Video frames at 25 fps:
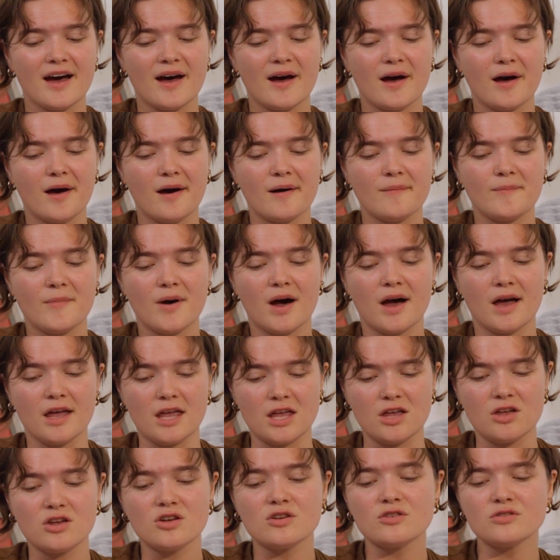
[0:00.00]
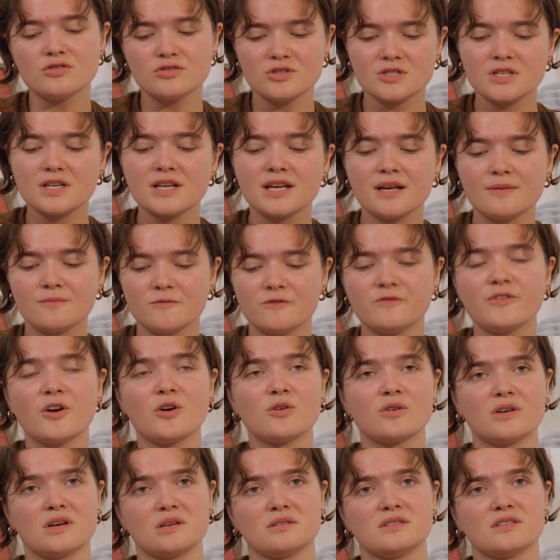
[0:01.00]
I usually am
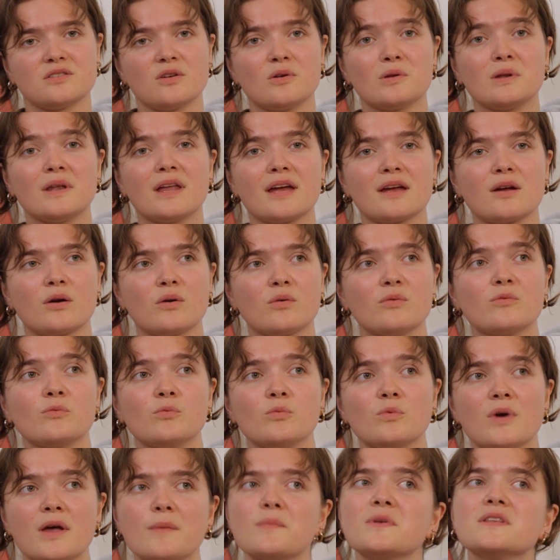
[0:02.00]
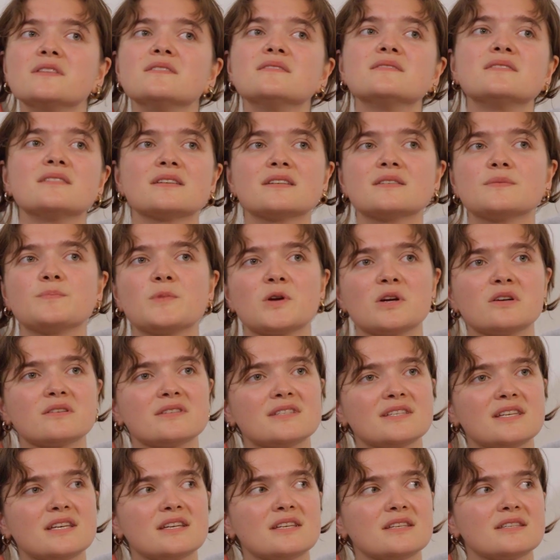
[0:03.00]
focused on like women's
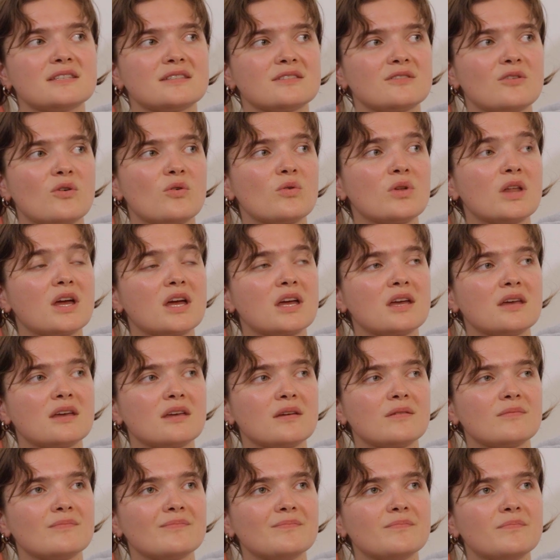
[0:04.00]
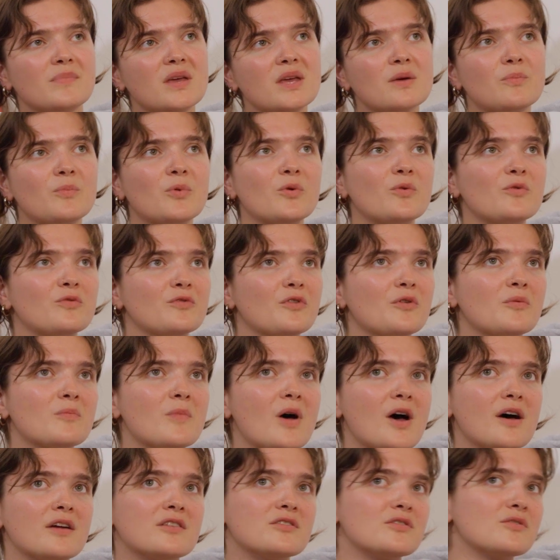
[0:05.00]
experiences or like people
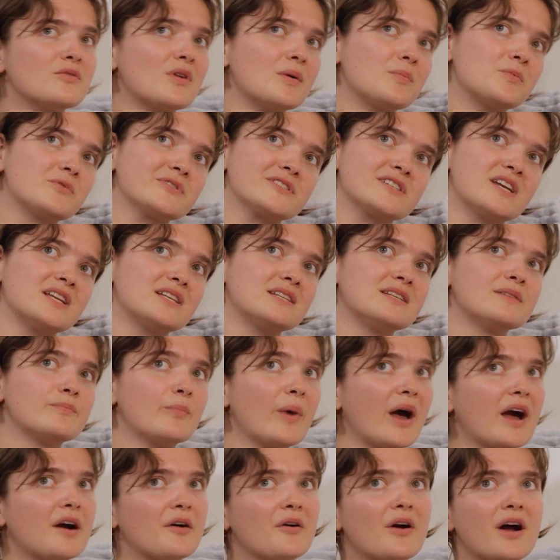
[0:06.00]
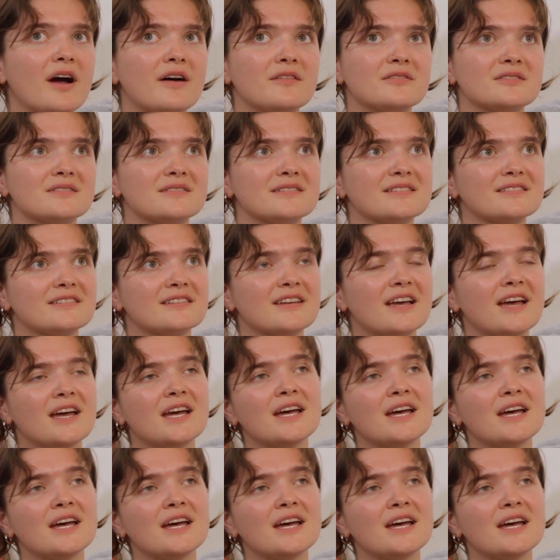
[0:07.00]
from underrepresented backgrounds.